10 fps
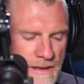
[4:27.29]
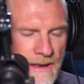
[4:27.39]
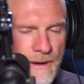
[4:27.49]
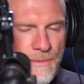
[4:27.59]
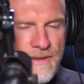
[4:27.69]

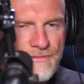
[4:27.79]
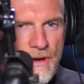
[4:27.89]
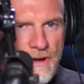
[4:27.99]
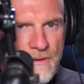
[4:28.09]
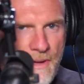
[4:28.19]
Now, we have
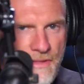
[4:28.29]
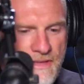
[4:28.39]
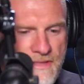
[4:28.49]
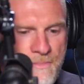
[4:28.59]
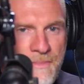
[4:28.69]
talked about
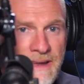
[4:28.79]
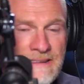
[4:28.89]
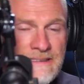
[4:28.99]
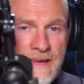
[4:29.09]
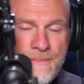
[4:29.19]
this
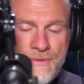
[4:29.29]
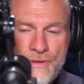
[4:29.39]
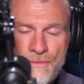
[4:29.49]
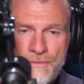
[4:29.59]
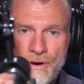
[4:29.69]
many times
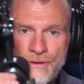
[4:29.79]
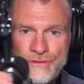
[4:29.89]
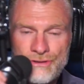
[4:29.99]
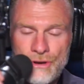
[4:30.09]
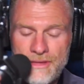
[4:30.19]
so far on
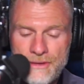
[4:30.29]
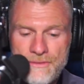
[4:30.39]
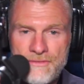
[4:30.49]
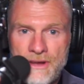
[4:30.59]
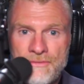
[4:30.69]
the show. I think
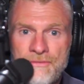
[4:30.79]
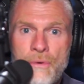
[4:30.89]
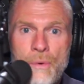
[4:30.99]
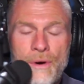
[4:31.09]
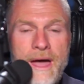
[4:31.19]
we've done
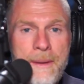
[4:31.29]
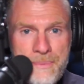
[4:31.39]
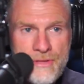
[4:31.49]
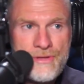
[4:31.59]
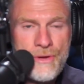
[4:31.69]
4
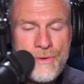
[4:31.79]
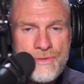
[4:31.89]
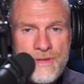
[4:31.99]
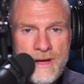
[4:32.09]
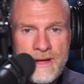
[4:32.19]

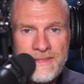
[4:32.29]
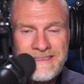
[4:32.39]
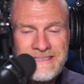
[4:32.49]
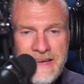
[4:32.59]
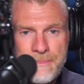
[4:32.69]
episodes on
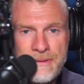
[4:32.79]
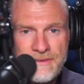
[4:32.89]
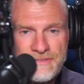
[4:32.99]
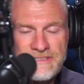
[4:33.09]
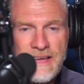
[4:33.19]
the topic
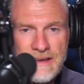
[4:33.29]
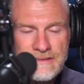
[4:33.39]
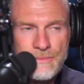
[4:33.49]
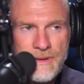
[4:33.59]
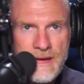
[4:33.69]
of
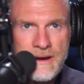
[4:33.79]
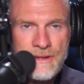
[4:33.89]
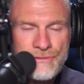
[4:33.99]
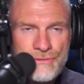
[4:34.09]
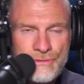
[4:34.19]
sex. We had an
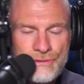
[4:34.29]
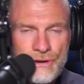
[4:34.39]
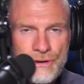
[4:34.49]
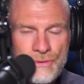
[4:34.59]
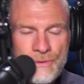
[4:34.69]
intro
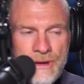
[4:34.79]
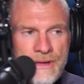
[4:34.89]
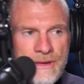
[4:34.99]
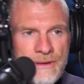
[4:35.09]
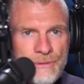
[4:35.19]
show,
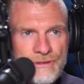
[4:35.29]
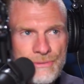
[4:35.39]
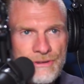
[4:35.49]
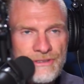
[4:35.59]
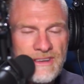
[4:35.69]
which
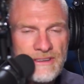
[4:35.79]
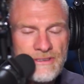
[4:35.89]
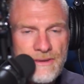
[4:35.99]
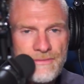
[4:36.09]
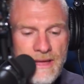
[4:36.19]
would have taken
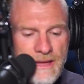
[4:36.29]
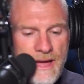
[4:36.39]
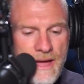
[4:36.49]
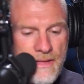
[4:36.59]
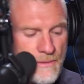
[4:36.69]
us off. I
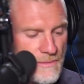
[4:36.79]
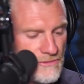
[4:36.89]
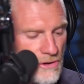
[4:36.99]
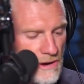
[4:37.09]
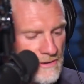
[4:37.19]
think we've talked about it.